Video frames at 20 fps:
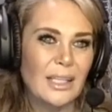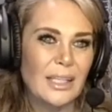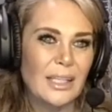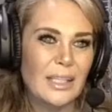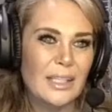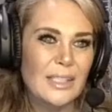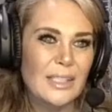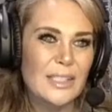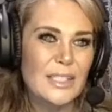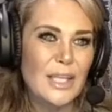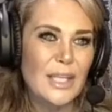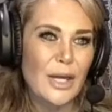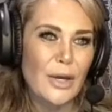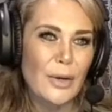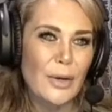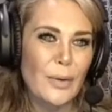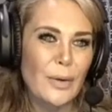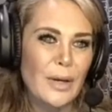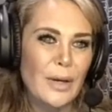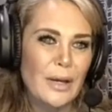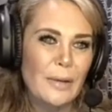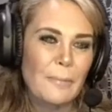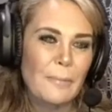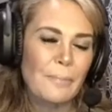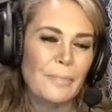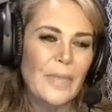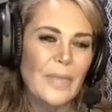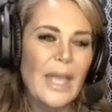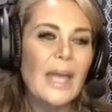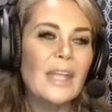So,
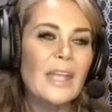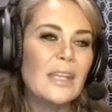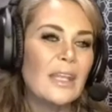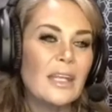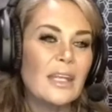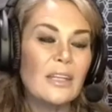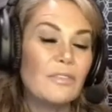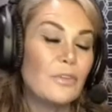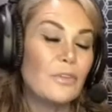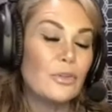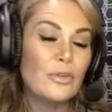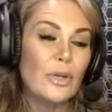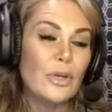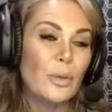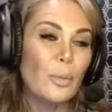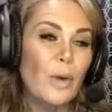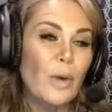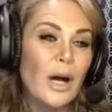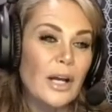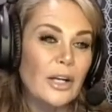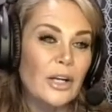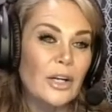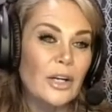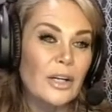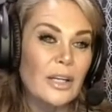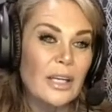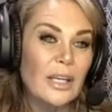and then if you drink water,